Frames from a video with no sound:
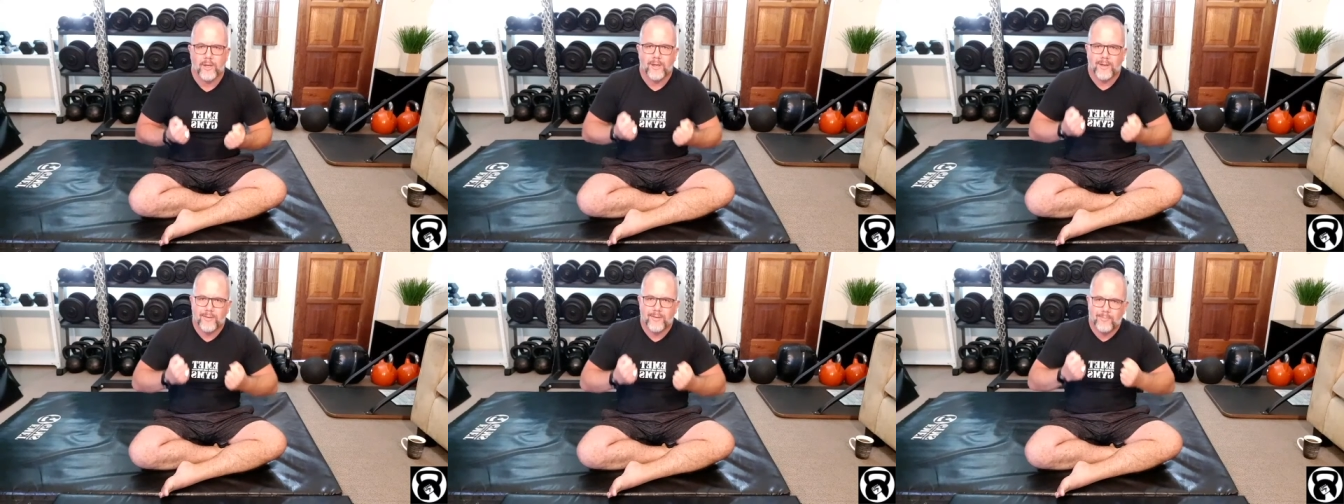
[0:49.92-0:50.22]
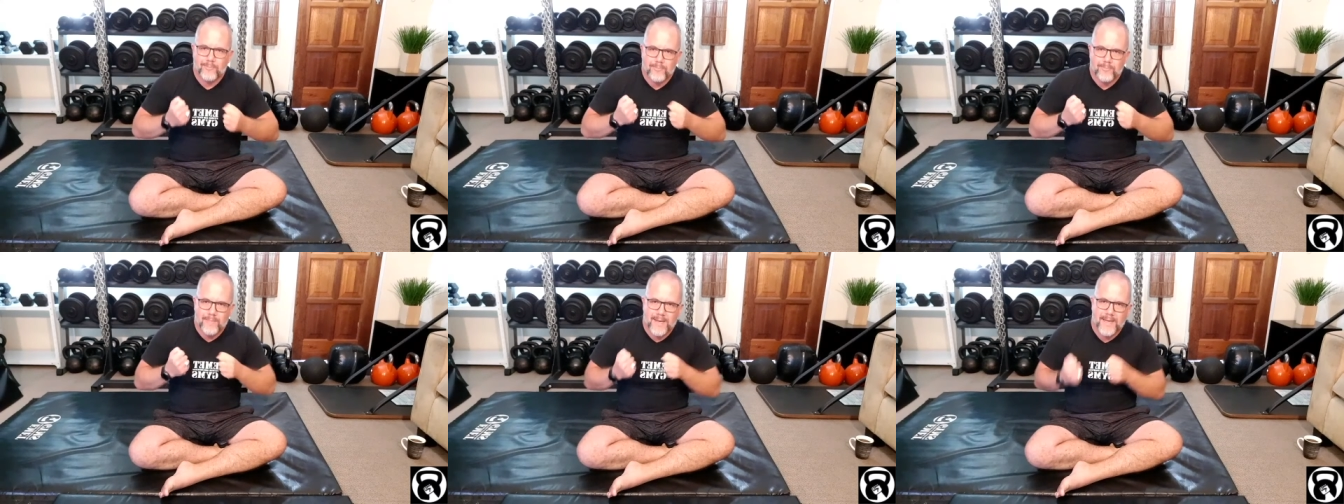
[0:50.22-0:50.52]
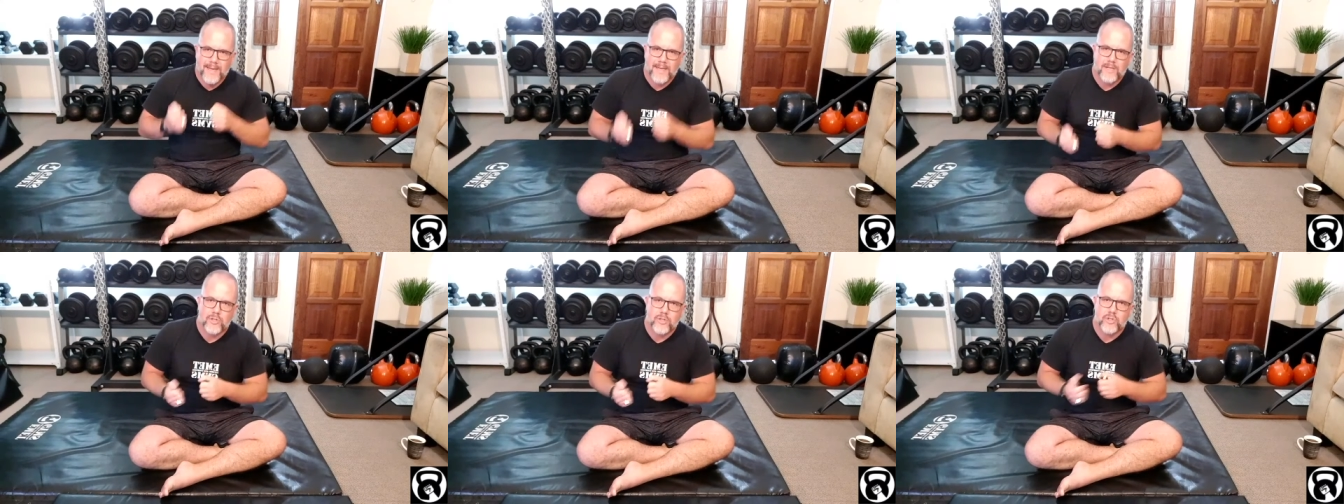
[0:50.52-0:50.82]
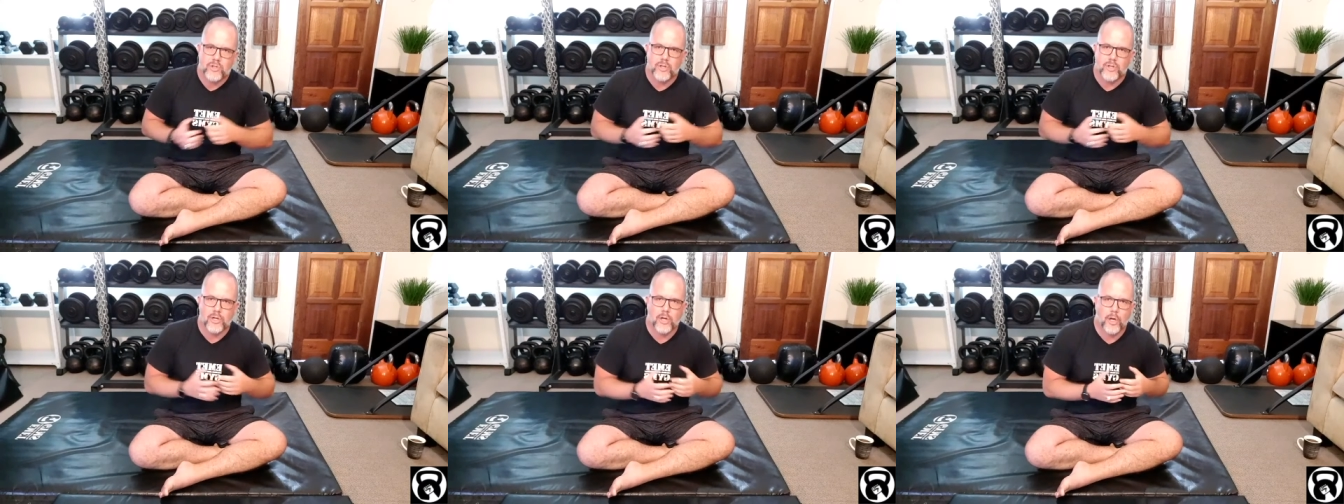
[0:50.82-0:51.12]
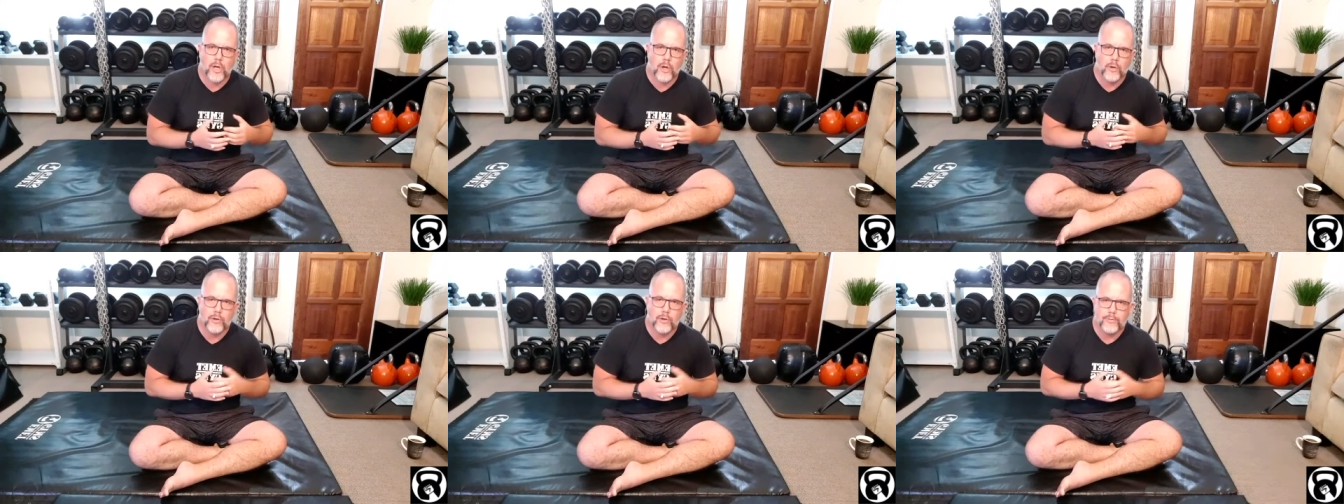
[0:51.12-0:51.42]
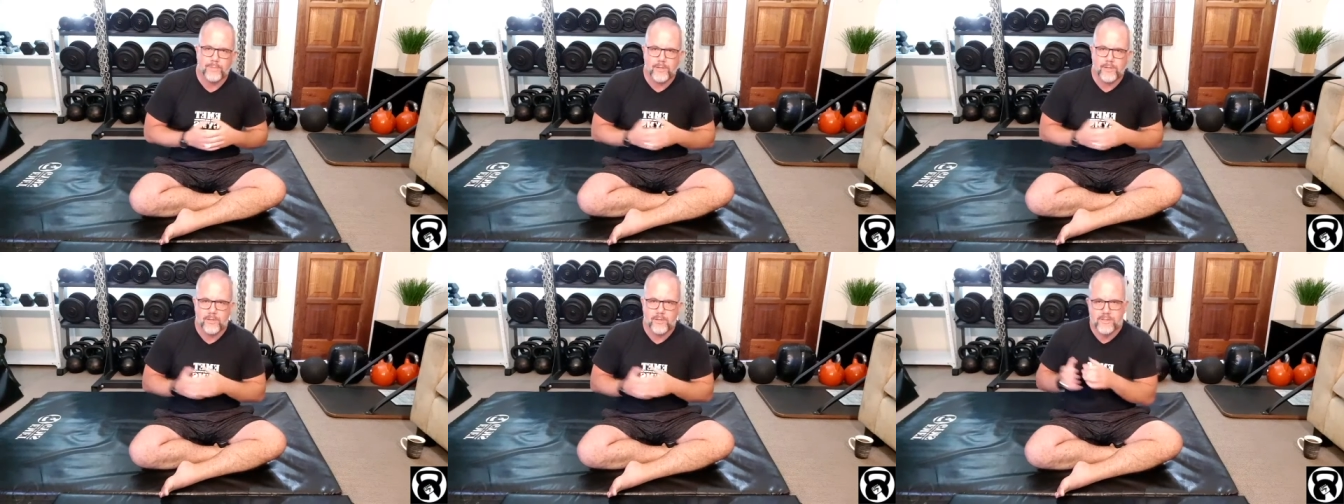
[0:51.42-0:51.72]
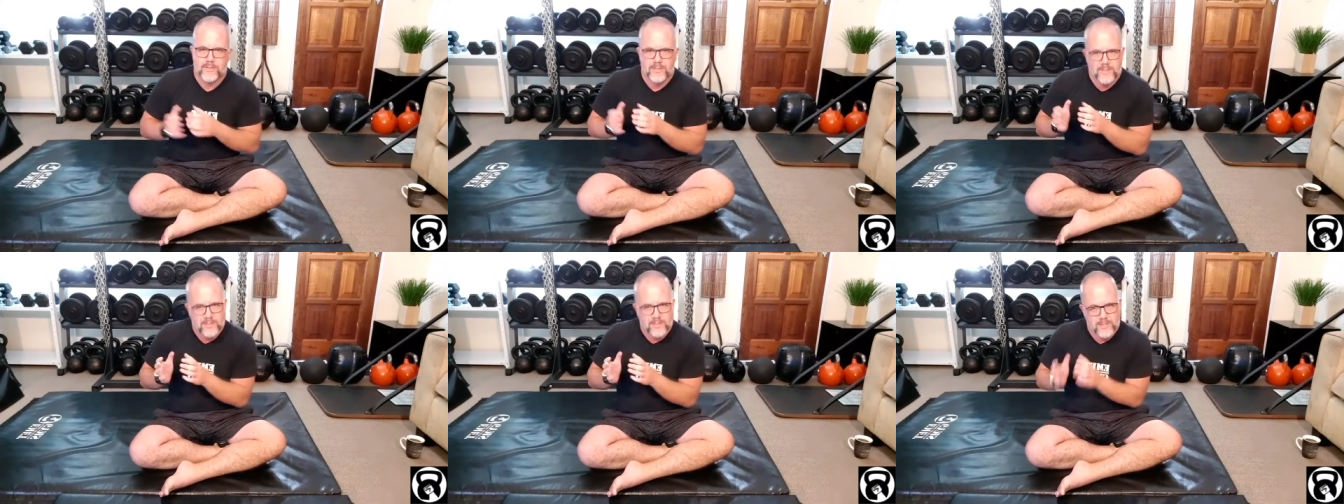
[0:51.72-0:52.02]
manage the load,
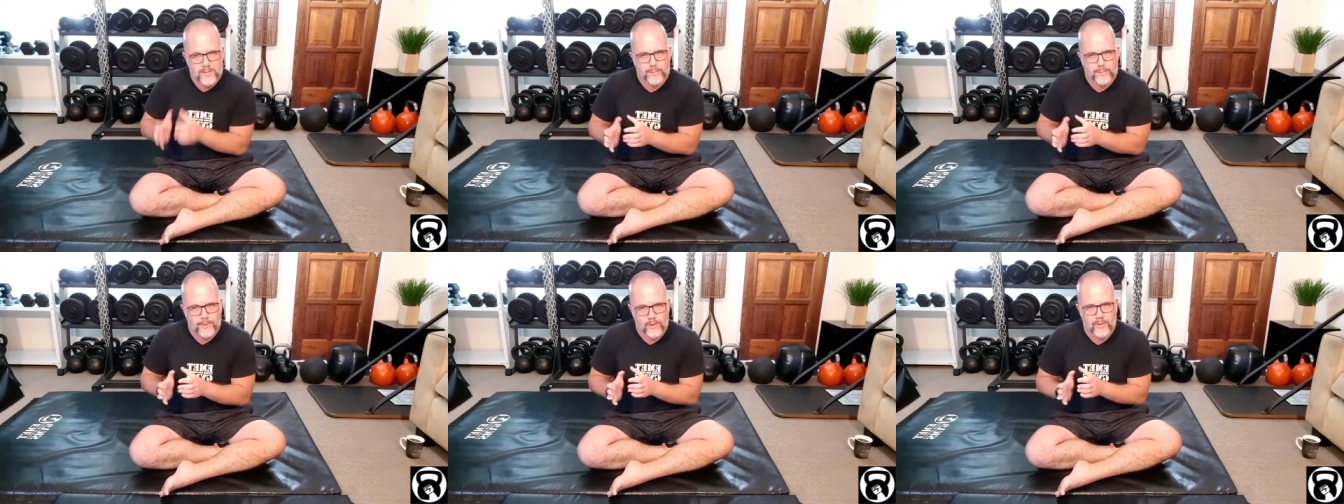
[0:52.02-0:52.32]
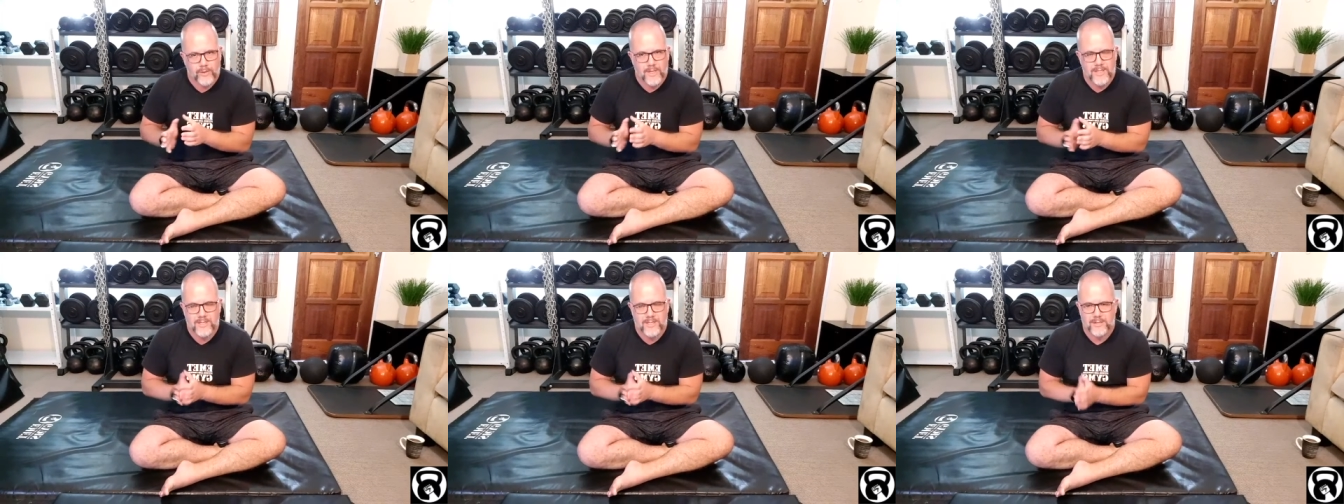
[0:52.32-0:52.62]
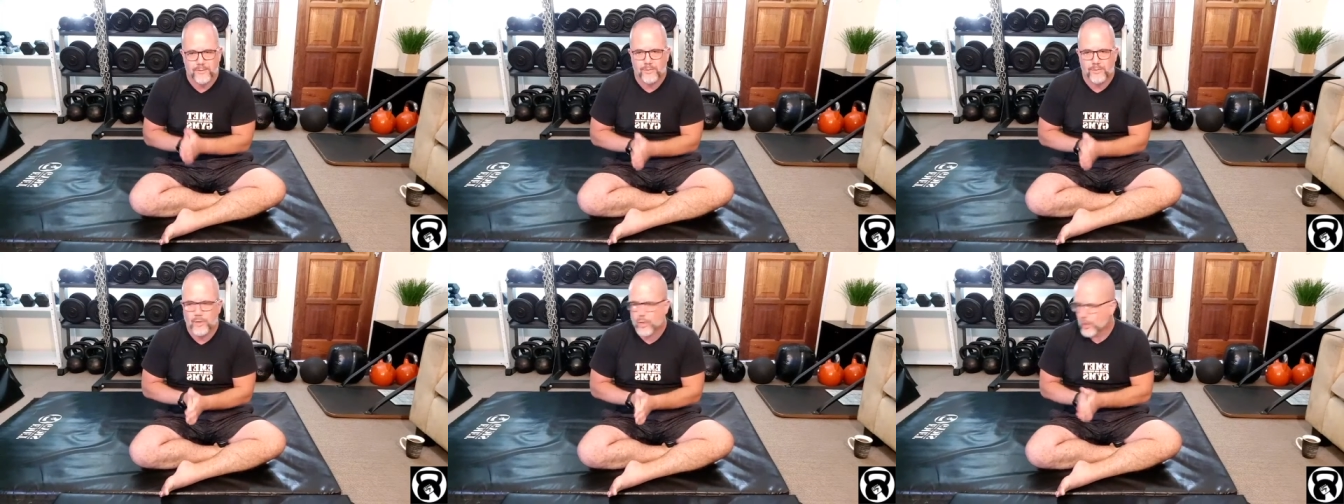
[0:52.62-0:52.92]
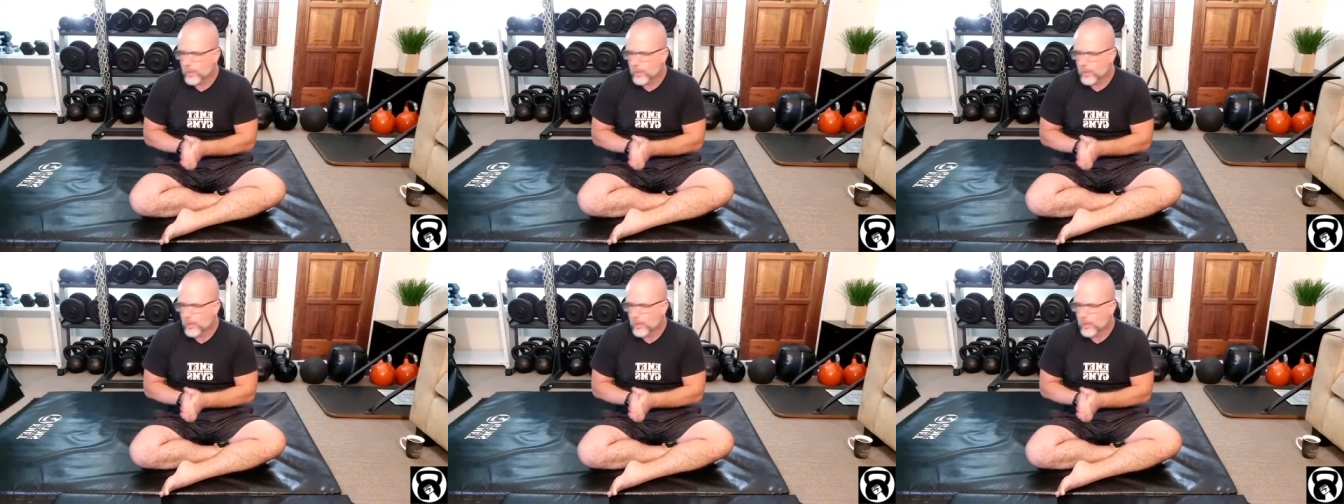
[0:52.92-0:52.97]
because this is progressive.